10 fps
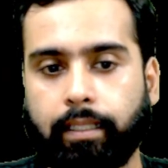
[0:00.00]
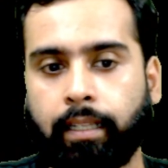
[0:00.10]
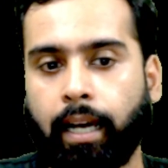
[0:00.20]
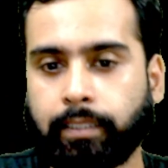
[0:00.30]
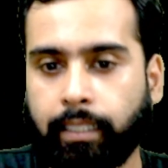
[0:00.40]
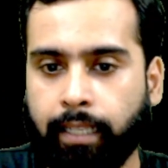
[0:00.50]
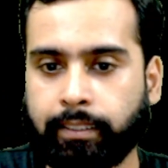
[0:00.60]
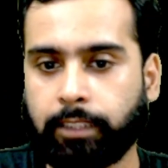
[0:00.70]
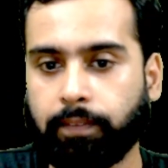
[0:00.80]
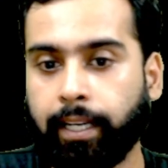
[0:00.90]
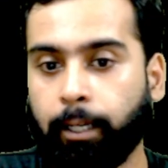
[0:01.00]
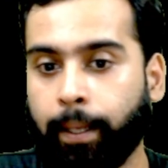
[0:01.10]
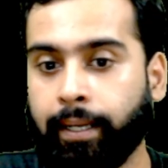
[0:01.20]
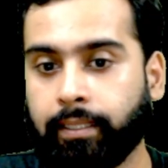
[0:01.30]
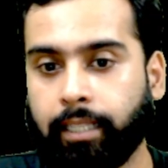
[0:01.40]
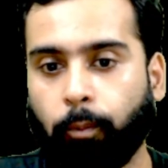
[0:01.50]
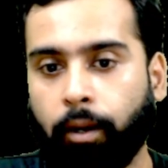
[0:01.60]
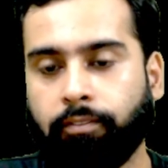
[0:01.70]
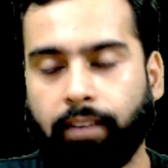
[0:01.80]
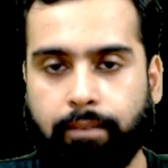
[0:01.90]
Raja Rajeshwari,
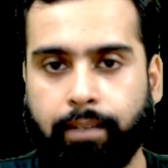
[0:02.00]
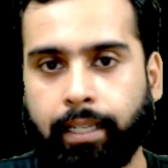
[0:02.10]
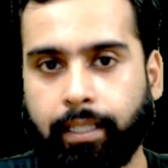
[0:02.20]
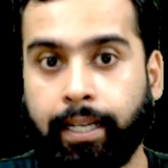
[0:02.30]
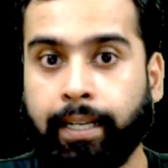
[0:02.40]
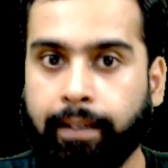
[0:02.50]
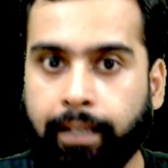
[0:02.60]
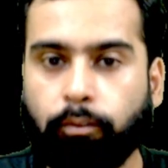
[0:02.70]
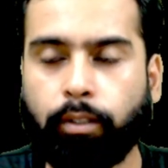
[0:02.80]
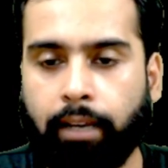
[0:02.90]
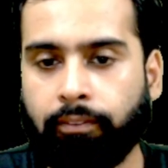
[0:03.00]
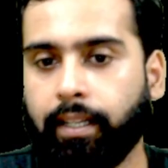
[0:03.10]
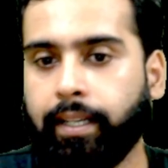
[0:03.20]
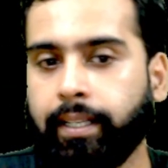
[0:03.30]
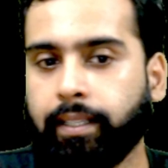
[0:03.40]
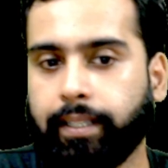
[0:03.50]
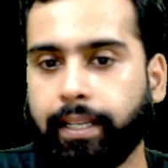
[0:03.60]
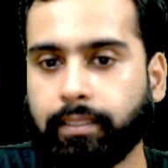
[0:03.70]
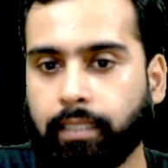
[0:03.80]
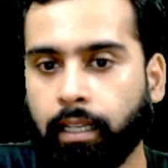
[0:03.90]
23.5 lakh. Currently, it would definitely
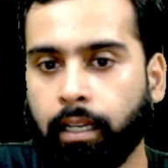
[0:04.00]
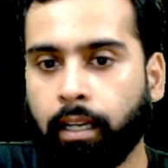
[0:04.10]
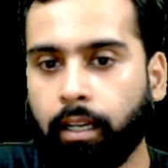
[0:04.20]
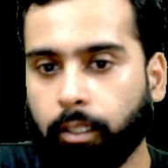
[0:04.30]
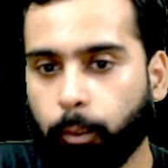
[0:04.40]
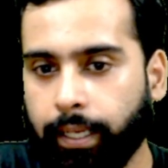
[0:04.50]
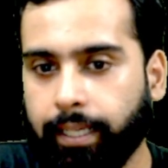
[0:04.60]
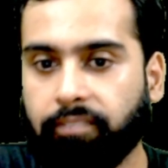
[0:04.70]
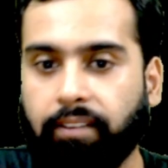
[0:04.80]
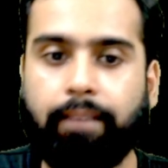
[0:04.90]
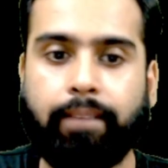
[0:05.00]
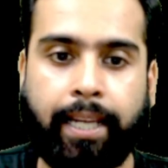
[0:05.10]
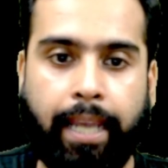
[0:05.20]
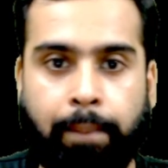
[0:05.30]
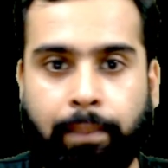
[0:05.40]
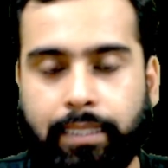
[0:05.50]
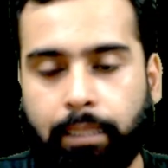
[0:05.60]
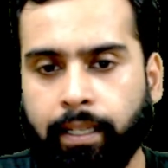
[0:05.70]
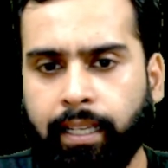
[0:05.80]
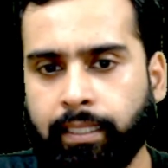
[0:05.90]
increase. 25 lakh MS
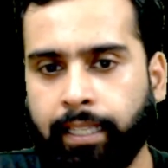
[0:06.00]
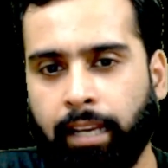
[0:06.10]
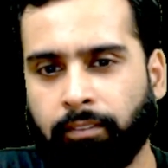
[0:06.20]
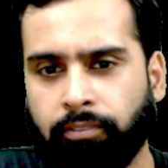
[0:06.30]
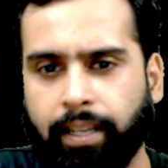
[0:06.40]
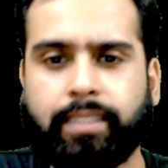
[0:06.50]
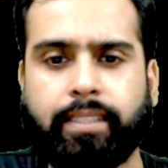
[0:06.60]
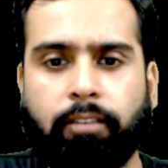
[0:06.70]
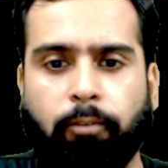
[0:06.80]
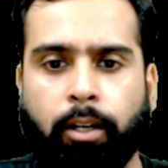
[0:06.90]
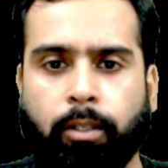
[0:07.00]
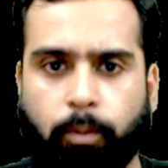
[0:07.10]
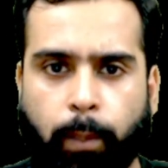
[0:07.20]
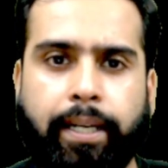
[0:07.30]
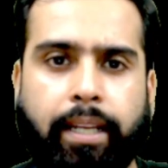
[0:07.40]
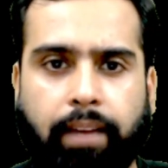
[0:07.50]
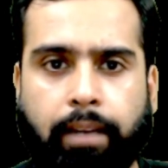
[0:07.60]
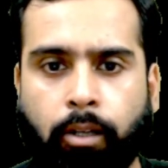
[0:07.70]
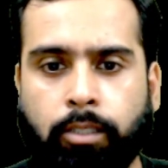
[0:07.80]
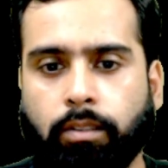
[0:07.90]
Ramaiah, they have fixed it for
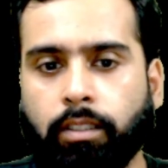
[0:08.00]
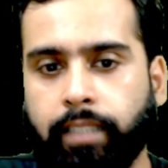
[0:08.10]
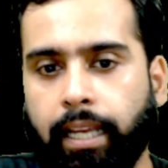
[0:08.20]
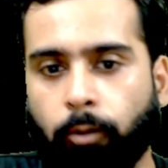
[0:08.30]
25 also. They